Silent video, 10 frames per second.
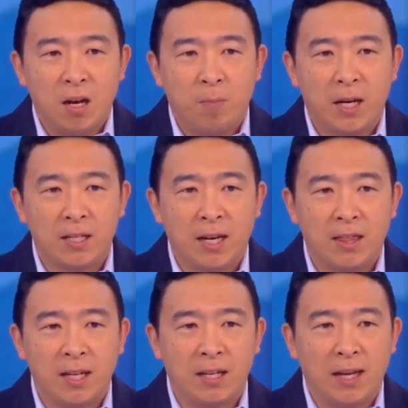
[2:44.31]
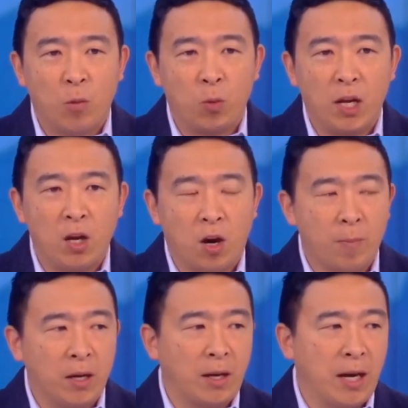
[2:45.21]
because I think that we are
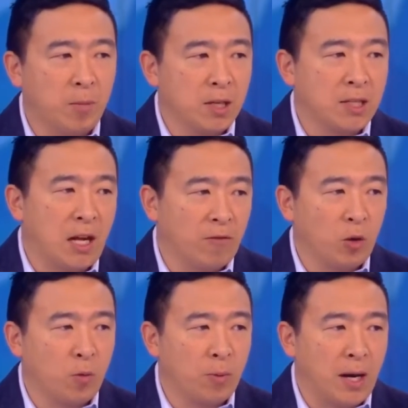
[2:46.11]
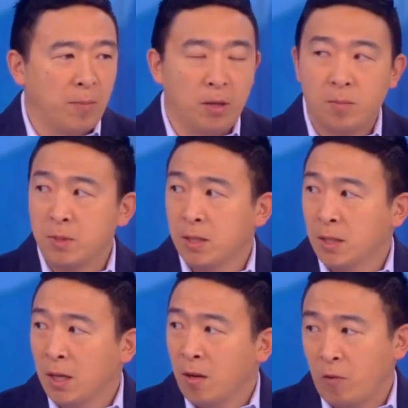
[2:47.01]
better able to solve our own problems
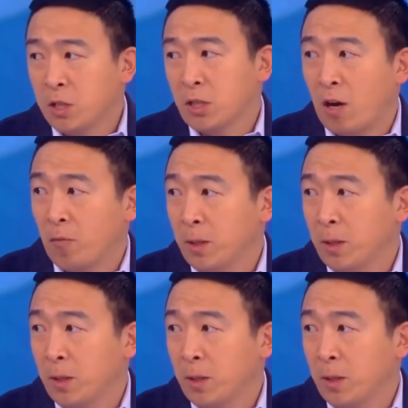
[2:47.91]
versus government.